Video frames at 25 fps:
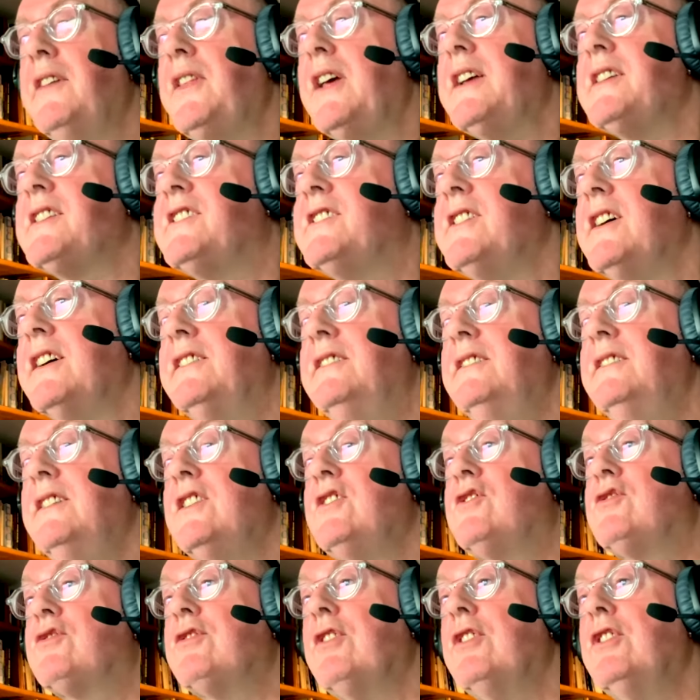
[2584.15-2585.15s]
that's
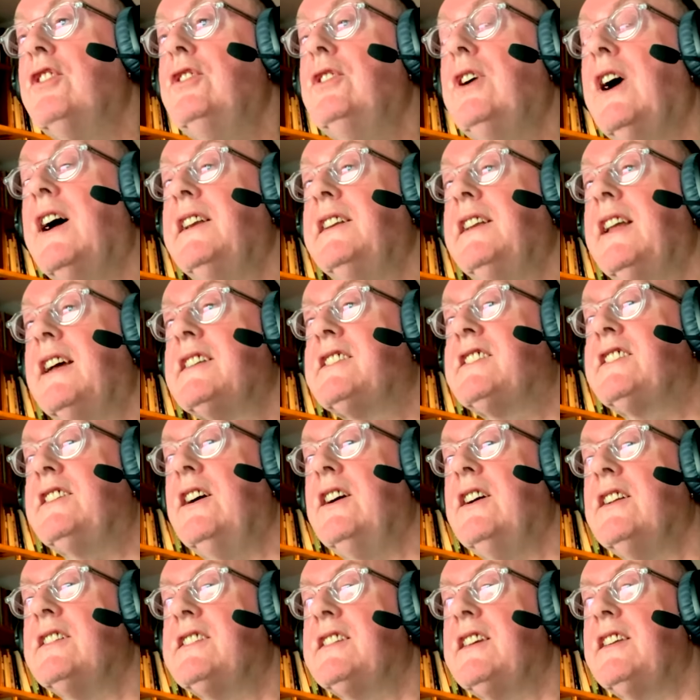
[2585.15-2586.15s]
certainly true. And that
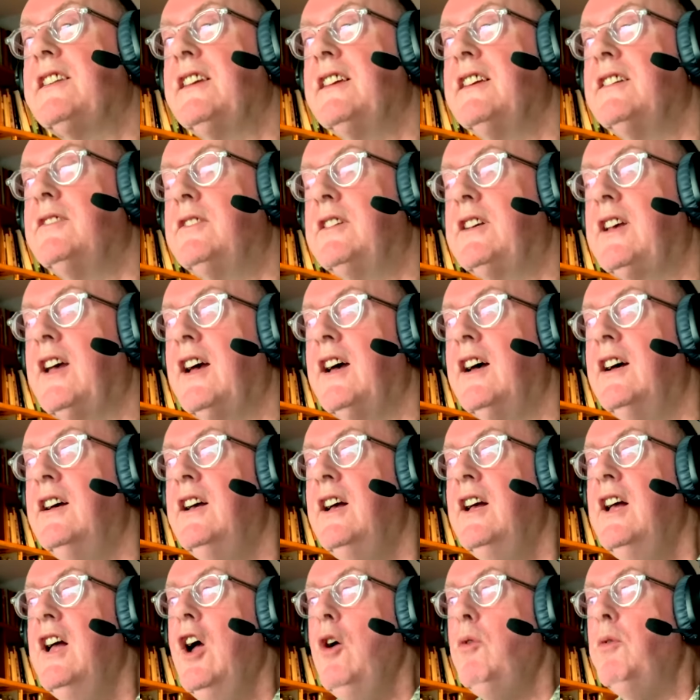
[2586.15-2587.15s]
starts, I think,
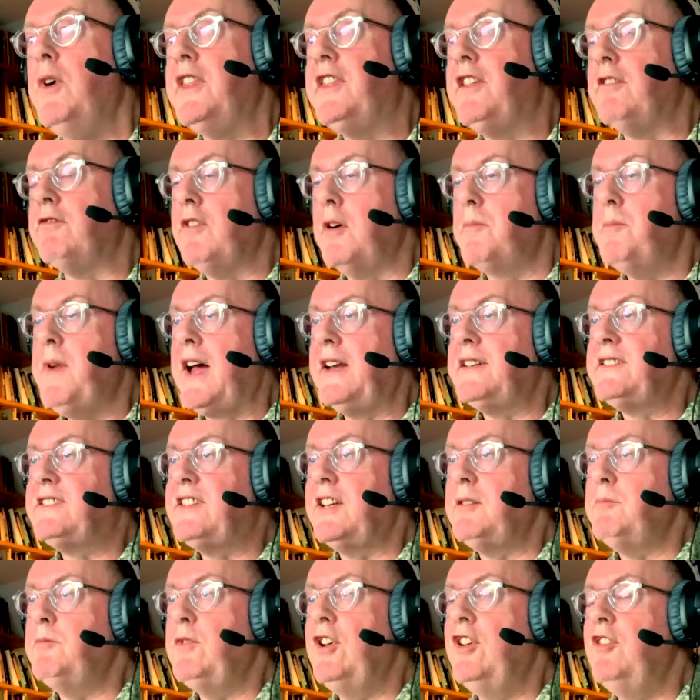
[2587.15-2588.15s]
with the
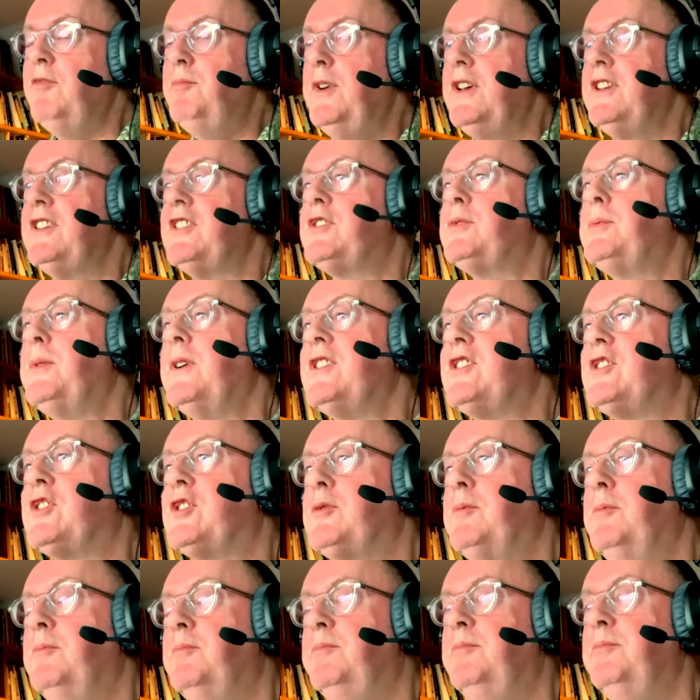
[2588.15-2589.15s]
Romantic movement,
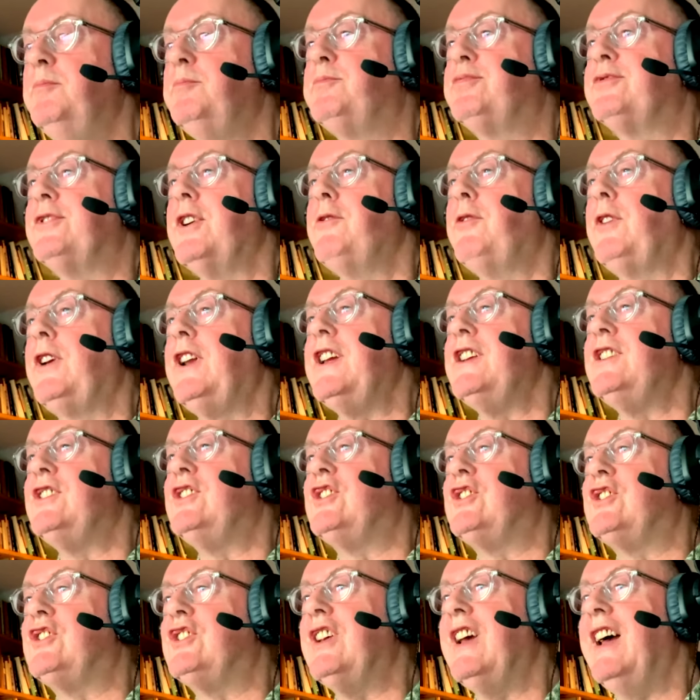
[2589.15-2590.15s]
which
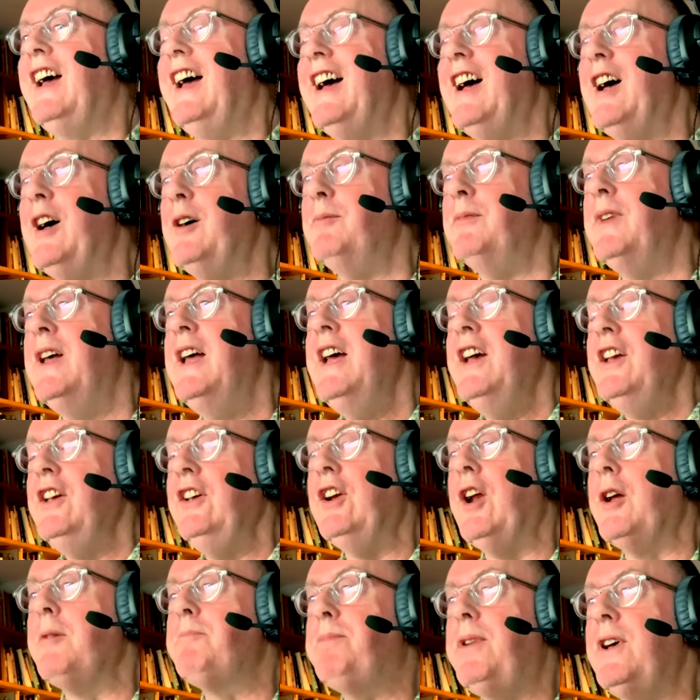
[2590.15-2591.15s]
privileged,
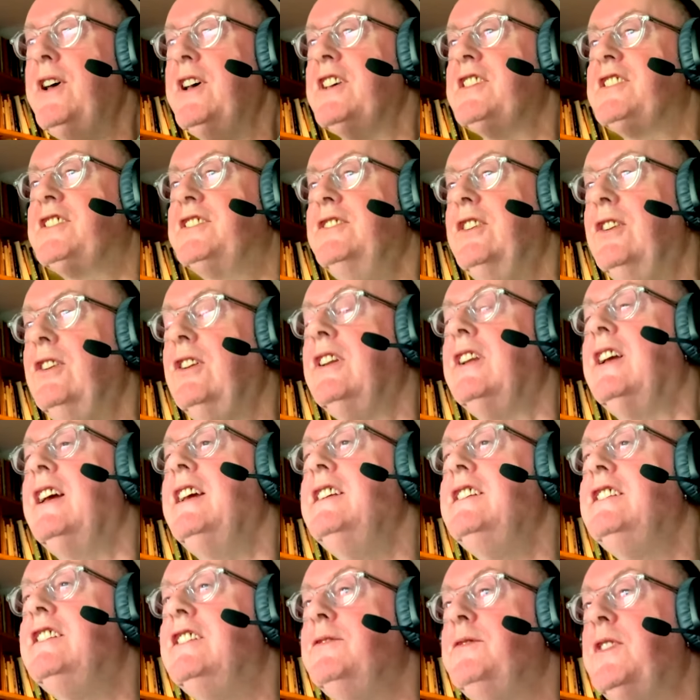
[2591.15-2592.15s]
personal,
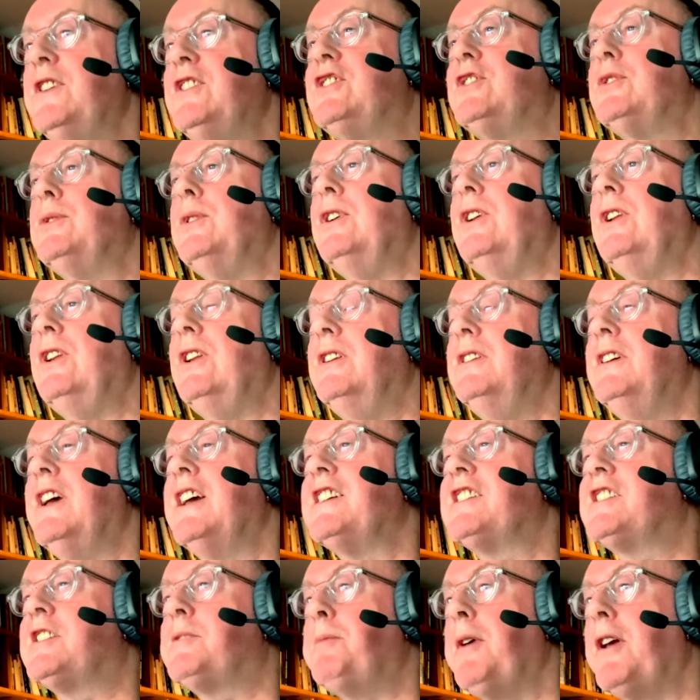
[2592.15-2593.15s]
individual
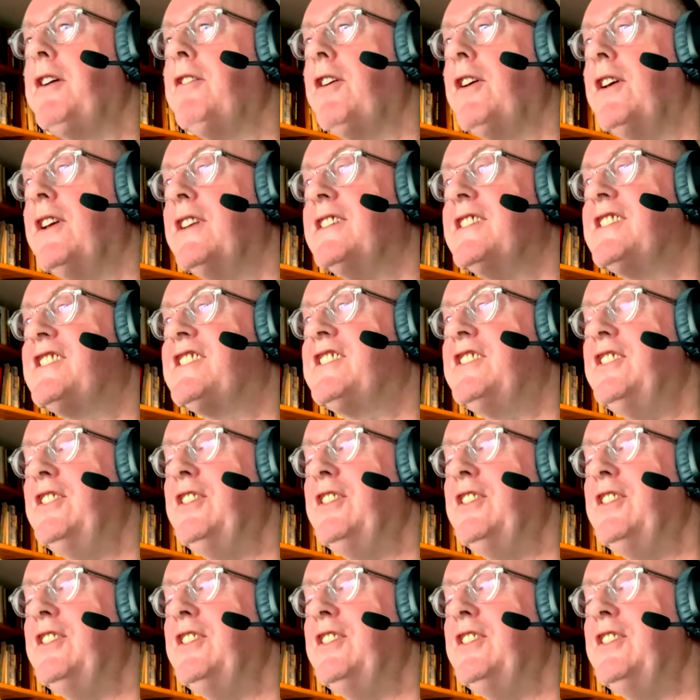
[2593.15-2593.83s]
experience.